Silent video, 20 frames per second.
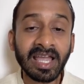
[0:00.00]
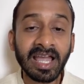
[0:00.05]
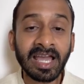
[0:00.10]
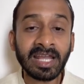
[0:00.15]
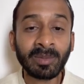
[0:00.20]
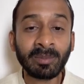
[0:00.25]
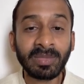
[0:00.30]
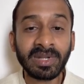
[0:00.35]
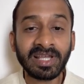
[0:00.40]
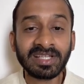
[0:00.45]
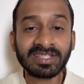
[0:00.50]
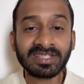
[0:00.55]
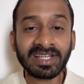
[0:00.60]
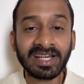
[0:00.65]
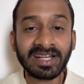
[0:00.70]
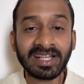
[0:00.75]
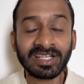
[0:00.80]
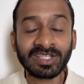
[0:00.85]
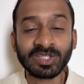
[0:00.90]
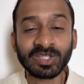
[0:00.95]
and pledge
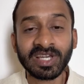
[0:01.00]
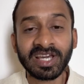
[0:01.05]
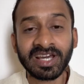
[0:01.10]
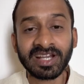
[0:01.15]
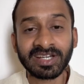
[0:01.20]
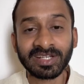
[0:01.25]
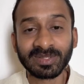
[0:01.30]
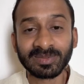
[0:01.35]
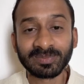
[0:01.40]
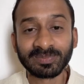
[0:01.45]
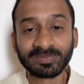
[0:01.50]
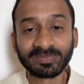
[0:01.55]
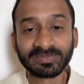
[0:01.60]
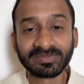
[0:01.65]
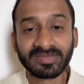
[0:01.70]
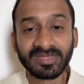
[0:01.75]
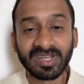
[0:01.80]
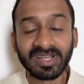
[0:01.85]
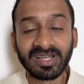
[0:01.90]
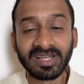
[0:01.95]
that and share it,
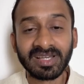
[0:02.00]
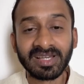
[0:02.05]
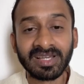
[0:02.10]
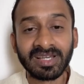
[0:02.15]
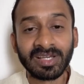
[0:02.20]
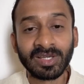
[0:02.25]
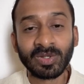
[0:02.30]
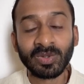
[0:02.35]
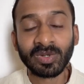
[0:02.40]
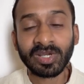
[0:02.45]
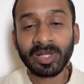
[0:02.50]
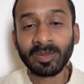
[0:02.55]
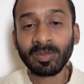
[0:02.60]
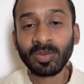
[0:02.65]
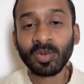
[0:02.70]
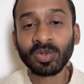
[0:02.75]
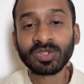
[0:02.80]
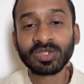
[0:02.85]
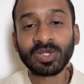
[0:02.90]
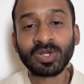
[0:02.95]
you can
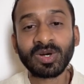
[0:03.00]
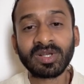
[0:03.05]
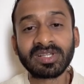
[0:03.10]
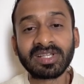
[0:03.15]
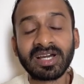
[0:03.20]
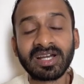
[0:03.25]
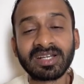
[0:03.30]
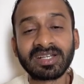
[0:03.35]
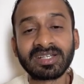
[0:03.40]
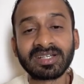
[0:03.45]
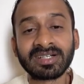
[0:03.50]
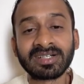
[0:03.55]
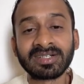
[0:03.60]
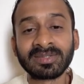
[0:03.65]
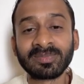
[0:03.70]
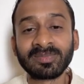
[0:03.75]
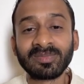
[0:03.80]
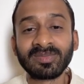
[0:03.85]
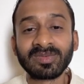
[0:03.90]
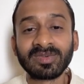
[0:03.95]
post it on that
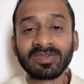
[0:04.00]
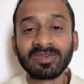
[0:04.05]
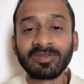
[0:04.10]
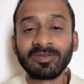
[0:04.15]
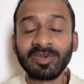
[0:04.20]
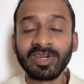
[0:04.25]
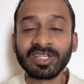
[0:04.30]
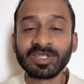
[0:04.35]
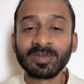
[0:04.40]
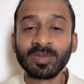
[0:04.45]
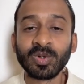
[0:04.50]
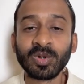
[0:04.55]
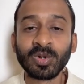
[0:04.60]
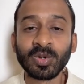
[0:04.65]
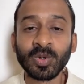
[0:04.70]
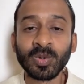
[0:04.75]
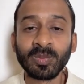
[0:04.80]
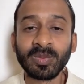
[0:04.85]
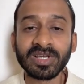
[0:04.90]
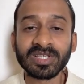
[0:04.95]
Facebook
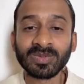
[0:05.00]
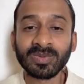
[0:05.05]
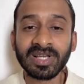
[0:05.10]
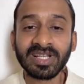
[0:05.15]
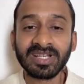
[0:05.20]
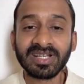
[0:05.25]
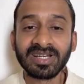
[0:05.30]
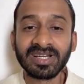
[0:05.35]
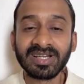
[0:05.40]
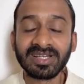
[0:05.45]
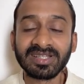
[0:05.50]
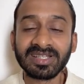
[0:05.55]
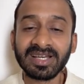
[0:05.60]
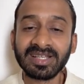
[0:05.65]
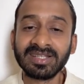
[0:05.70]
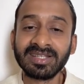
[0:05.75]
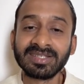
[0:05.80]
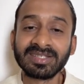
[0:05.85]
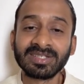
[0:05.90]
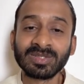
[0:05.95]
group as well,
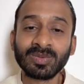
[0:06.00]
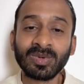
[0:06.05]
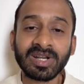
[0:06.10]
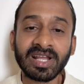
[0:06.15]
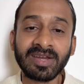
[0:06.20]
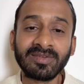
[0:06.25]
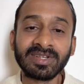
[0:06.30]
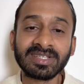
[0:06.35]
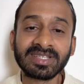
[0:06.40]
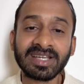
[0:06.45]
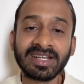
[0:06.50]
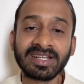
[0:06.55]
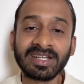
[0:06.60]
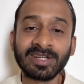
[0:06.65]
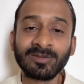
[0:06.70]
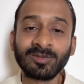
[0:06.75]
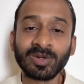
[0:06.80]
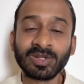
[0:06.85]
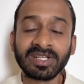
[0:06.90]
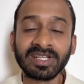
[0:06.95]
that this is what I've
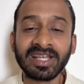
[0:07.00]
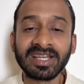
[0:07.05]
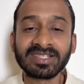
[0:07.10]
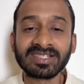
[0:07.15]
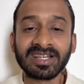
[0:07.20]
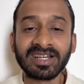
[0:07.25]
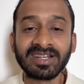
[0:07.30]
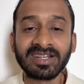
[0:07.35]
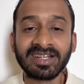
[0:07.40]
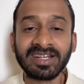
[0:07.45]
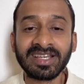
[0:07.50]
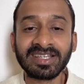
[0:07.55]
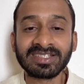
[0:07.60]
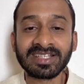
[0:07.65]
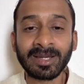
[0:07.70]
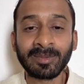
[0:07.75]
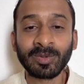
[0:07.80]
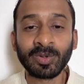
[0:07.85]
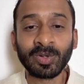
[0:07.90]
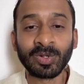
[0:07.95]
decided for the next 100 days
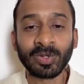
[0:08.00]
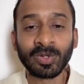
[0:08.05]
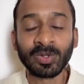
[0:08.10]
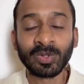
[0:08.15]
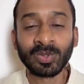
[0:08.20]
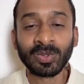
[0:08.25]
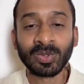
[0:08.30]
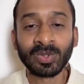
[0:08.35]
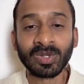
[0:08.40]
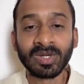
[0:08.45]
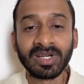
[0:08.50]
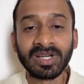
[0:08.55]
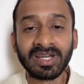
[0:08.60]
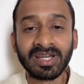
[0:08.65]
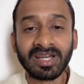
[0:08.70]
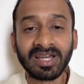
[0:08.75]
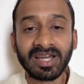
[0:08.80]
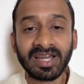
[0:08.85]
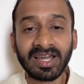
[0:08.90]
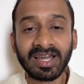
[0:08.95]
I'm going to do.
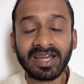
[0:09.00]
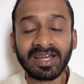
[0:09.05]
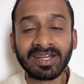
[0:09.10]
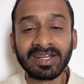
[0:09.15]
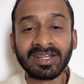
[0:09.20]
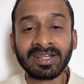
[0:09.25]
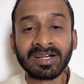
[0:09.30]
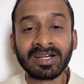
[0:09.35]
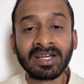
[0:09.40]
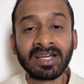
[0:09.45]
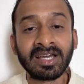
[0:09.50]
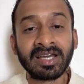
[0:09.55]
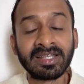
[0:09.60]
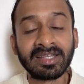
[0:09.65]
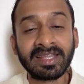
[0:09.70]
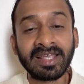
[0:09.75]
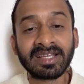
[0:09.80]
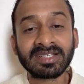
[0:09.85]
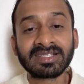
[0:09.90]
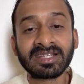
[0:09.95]
And
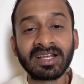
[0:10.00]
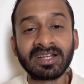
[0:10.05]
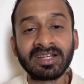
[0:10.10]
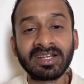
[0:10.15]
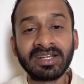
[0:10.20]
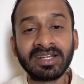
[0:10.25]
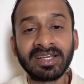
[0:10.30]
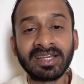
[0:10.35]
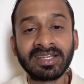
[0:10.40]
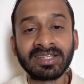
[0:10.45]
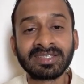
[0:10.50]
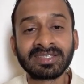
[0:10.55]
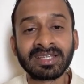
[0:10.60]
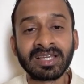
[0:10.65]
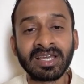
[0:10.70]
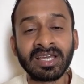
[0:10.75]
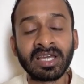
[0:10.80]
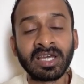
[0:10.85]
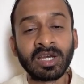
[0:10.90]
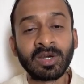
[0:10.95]
next 100 days,
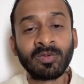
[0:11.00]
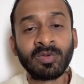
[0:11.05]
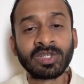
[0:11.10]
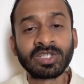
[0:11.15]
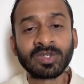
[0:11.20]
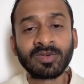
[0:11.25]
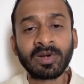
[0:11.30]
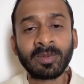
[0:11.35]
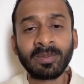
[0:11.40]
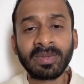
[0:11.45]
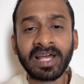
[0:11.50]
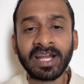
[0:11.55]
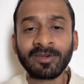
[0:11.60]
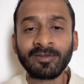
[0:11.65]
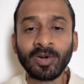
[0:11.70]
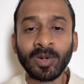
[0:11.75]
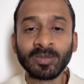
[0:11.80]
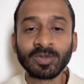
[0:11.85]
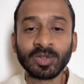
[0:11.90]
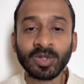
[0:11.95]
whichever
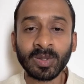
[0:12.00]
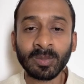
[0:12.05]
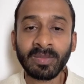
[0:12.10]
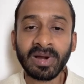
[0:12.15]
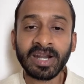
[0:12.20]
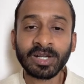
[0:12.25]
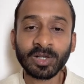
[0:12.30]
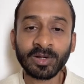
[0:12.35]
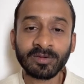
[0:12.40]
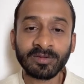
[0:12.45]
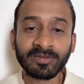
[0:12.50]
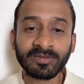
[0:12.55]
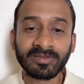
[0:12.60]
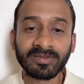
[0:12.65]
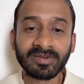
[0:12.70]
platforms you're part of,